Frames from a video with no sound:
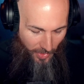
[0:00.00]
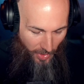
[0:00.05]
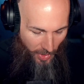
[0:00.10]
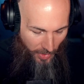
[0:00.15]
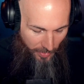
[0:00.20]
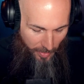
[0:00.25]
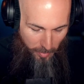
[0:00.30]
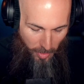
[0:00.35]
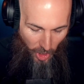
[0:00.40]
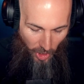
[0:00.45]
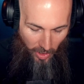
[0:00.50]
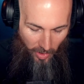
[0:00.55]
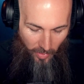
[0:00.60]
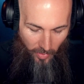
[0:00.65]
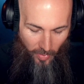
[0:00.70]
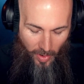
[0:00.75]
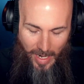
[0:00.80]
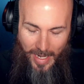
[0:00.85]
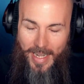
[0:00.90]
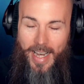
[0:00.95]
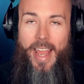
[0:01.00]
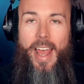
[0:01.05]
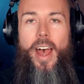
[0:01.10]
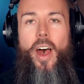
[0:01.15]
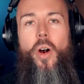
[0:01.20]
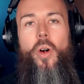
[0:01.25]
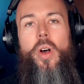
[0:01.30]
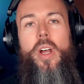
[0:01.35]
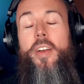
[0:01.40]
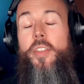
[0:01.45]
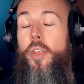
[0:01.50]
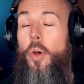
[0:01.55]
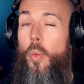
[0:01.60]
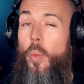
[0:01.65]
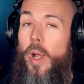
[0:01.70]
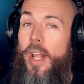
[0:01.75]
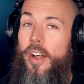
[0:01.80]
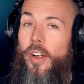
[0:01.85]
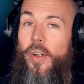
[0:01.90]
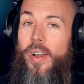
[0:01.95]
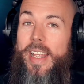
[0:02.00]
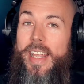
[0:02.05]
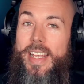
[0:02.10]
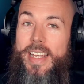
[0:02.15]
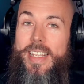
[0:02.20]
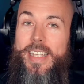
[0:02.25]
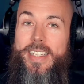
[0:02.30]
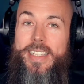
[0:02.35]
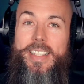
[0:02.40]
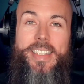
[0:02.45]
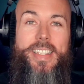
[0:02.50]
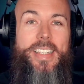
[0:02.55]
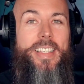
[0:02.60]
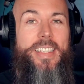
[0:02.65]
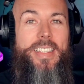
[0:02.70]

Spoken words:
on the market right now. The winner is